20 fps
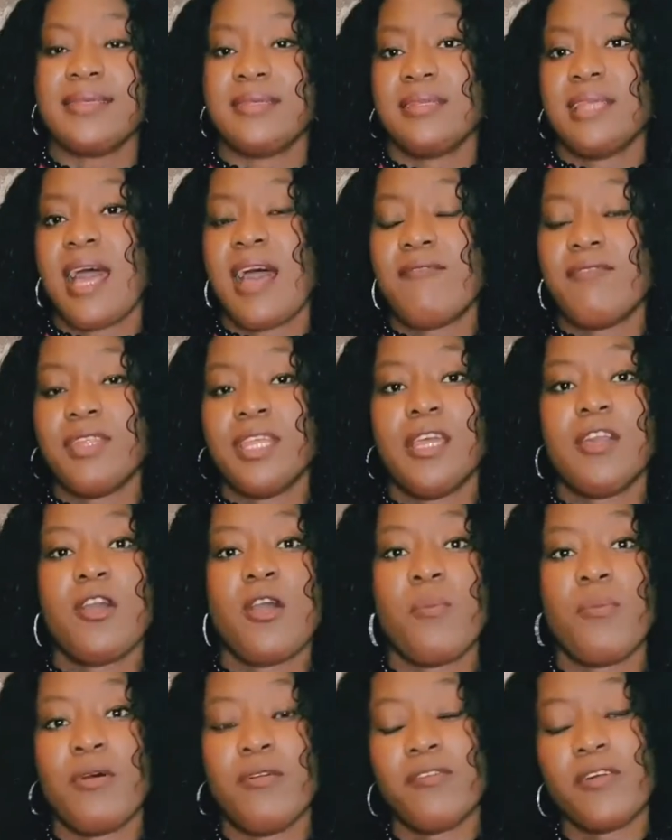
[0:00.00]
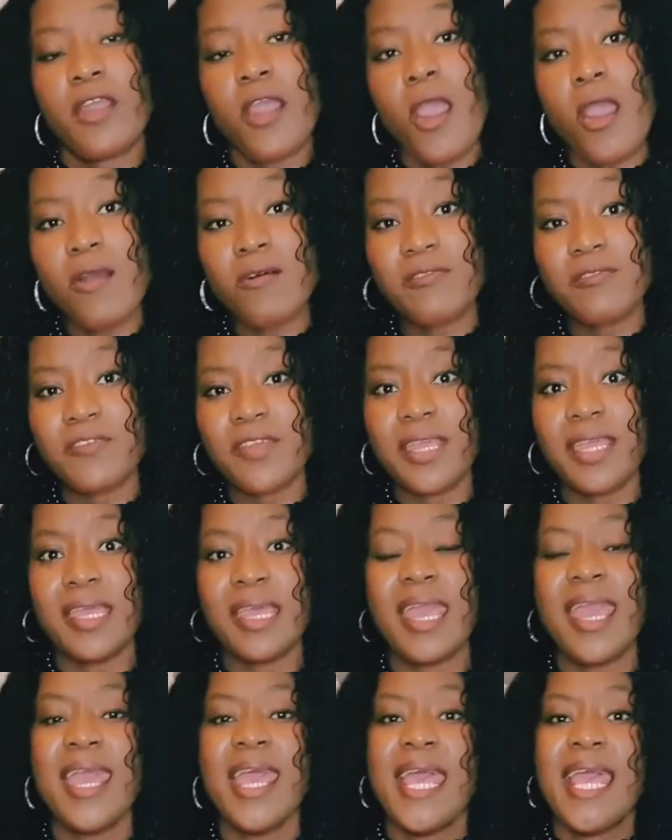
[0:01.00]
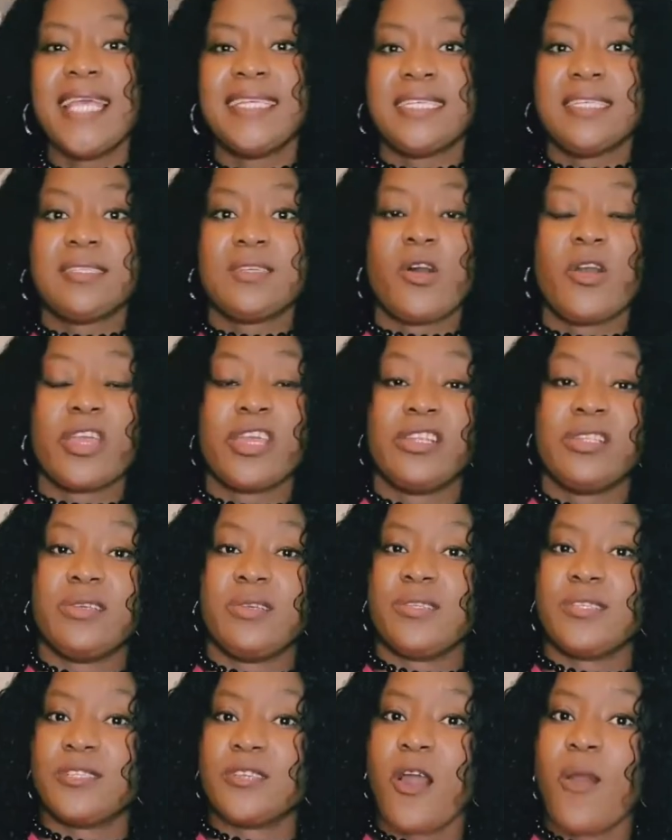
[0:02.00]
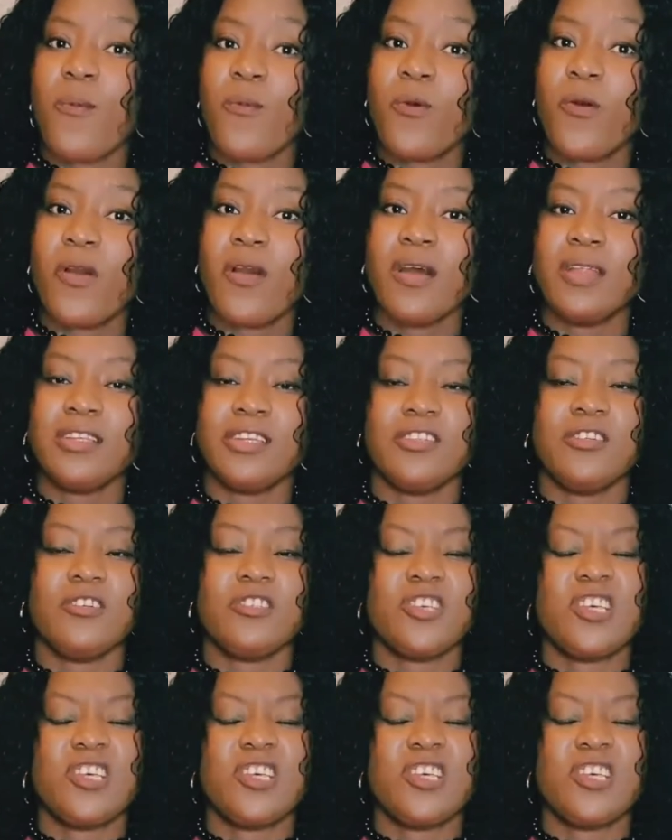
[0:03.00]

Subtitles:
Is it having a cup of coffee? Is it talking to someone?